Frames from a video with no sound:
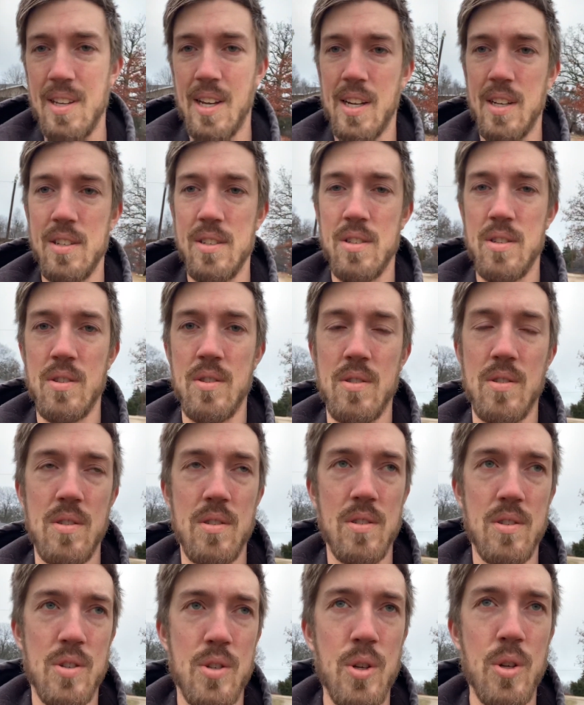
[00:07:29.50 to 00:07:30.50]
like a
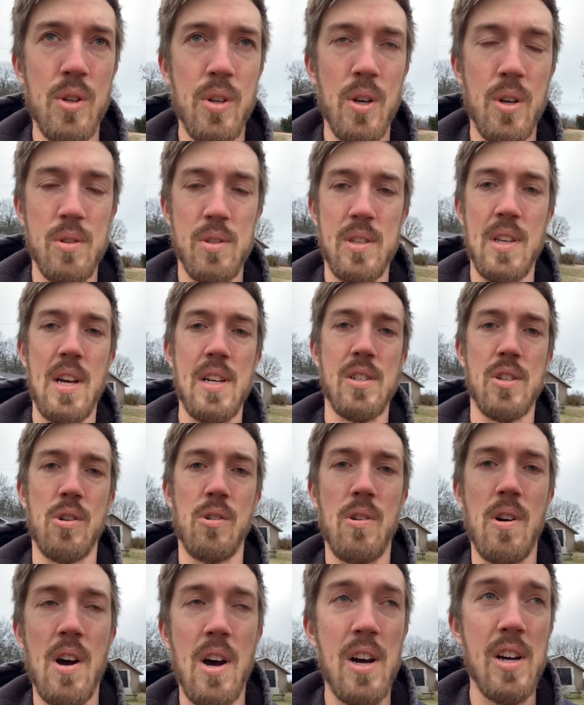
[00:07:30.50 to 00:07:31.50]
studio /
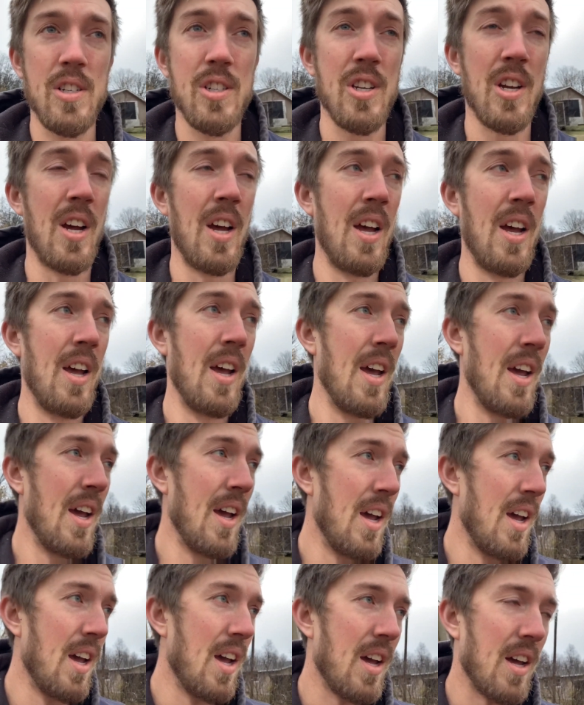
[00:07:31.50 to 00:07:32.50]
garage.
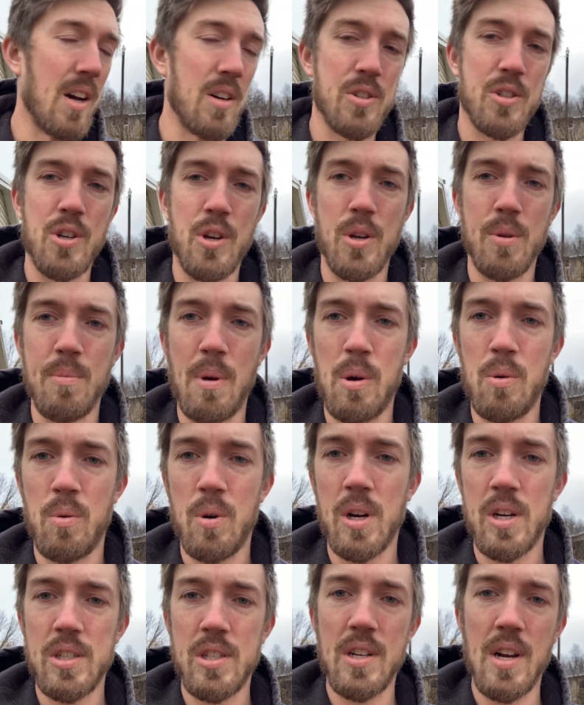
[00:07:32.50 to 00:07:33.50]
I'll show you my
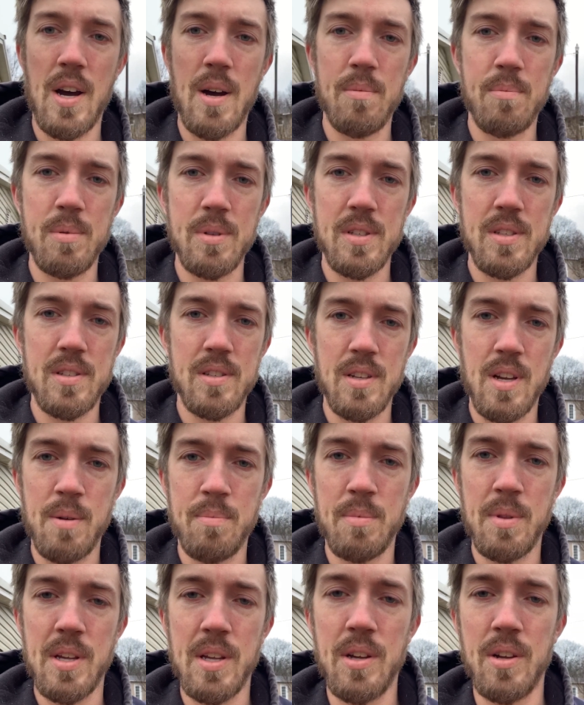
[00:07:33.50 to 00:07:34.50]
workshop. It's up
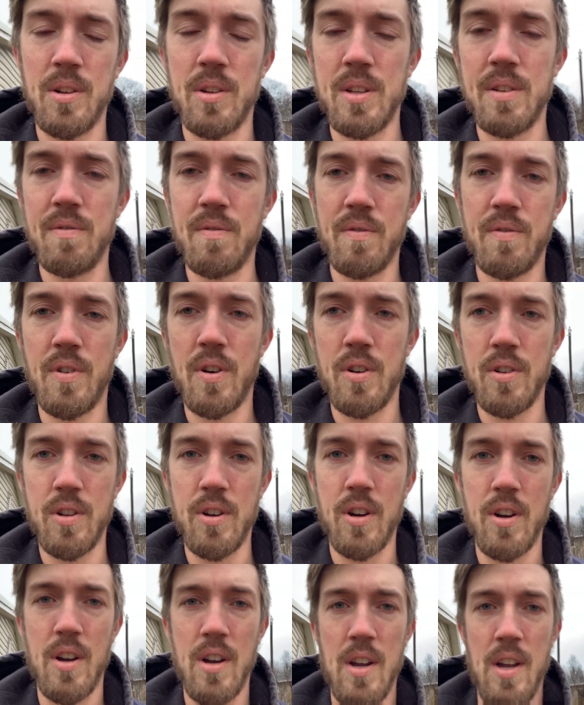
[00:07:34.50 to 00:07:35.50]
the hill even
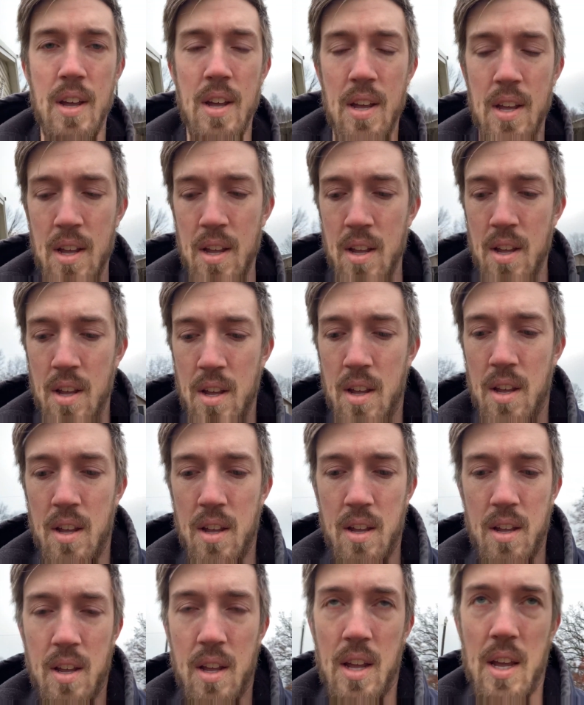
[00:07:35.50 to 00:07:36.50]
further.
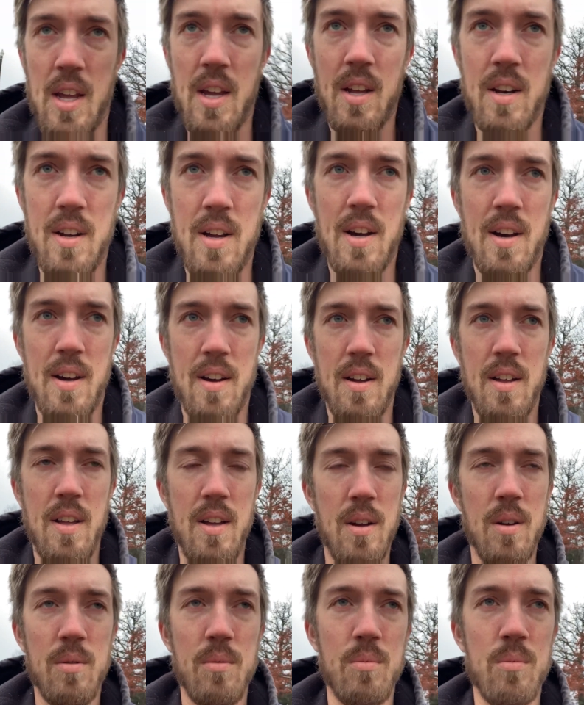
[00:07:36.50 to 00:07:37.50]
And
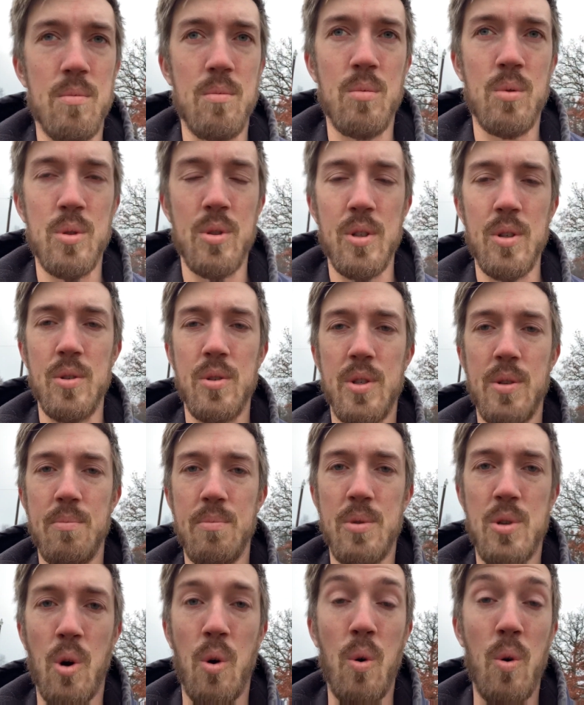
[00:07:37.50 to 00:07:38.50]
we'll do some
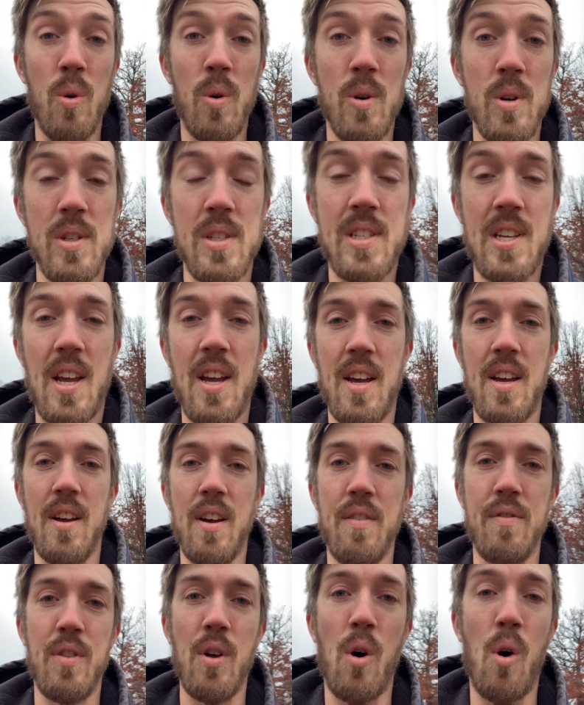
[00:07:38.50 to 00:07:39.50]
tours
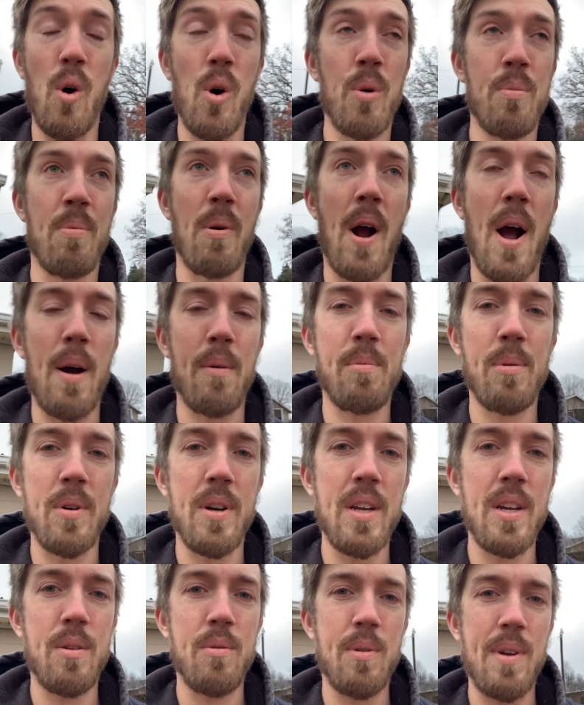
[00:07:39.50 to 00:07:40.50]
of the whole
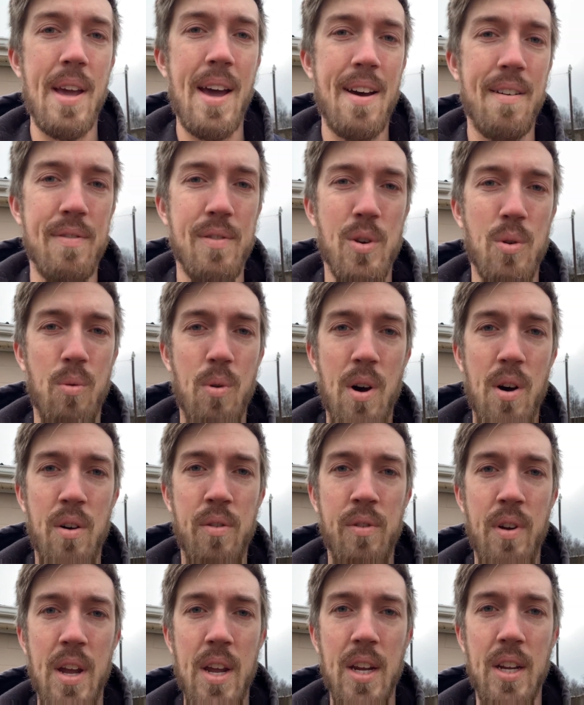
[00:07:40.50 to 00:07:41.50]
property. We have
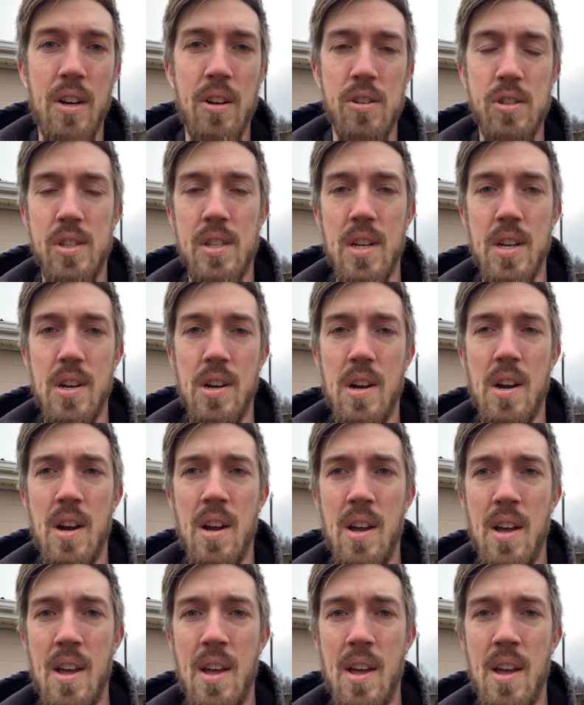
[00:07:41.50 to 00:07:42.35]
12 acres here,